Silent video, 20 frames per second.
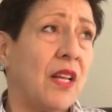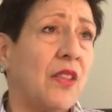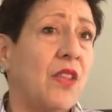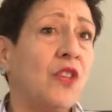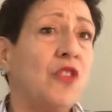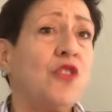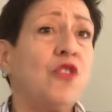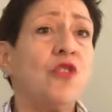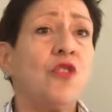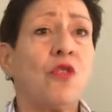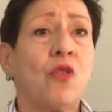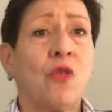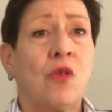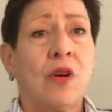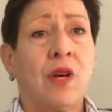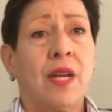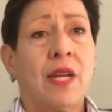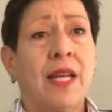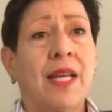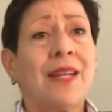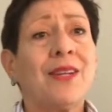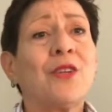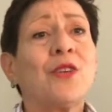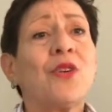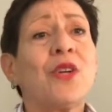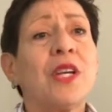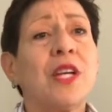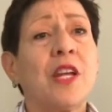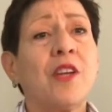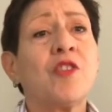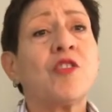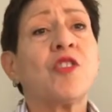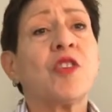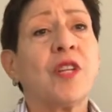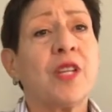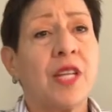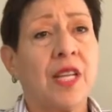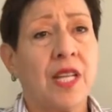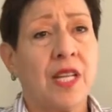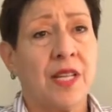the joy in creation
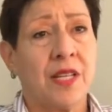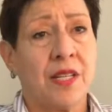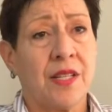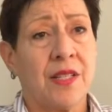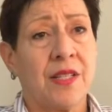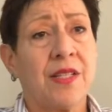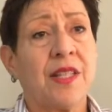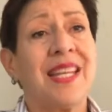is,